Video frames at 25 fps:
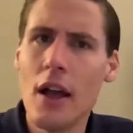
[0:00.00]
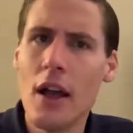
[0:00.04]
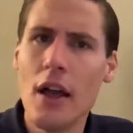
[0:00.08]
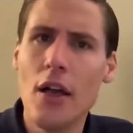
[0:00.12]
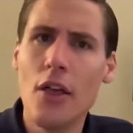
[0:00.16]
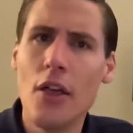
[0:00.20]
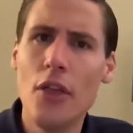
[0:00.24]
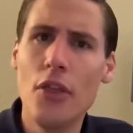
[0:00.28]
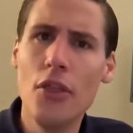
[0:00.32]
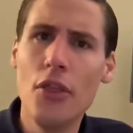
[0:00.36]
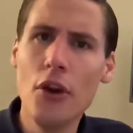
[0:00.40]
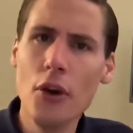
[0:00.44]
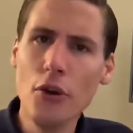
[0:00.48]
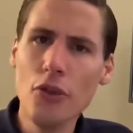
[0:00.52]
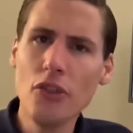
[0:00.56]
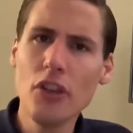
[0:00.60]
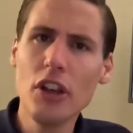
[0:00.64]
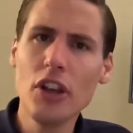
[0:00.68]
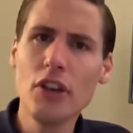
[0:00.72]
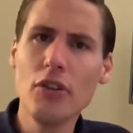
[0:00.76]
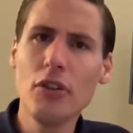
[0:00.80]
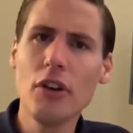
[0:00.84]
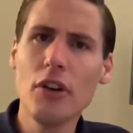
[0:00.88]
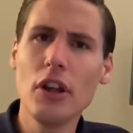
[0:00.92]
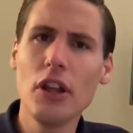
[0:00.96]
Those
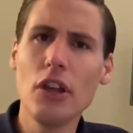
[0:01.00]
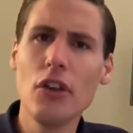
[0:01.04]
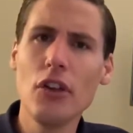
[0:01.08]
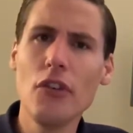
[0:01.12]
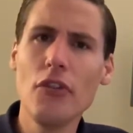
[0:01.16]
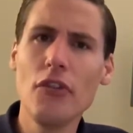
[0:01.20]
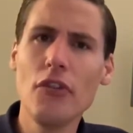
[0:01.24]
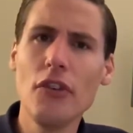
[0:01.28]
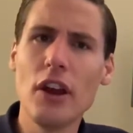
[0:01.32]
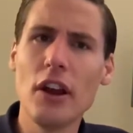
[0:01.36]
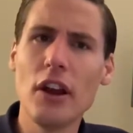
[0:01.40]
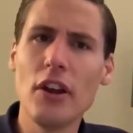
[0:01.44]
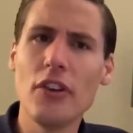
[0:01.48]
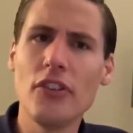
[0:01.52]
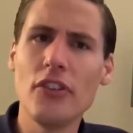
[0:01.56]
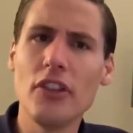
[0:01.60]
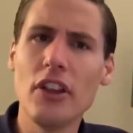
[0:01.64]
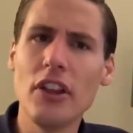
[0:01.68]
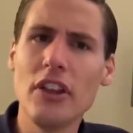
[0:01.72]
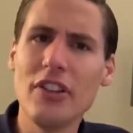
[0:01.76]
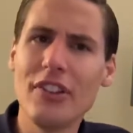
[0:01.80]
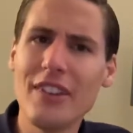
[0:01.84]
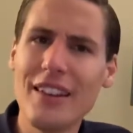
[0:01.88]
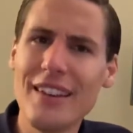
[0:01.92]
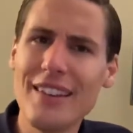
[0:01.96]
ignorant Q
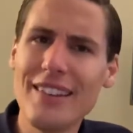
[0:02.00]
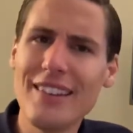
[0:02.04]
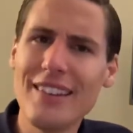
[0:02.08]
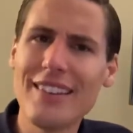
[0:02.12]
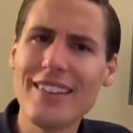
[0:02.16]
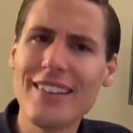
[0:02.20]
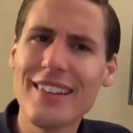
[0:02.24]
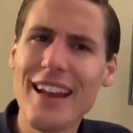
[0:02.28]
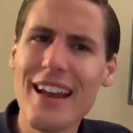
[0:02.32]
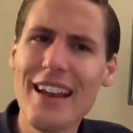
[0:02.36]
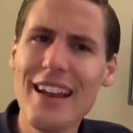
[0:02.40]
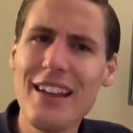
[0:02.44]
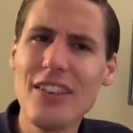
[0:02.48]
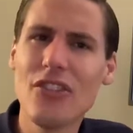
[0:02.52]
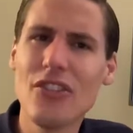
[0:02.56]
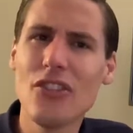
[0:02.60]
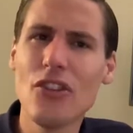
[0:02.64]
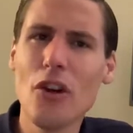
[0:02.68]
Pharisees incited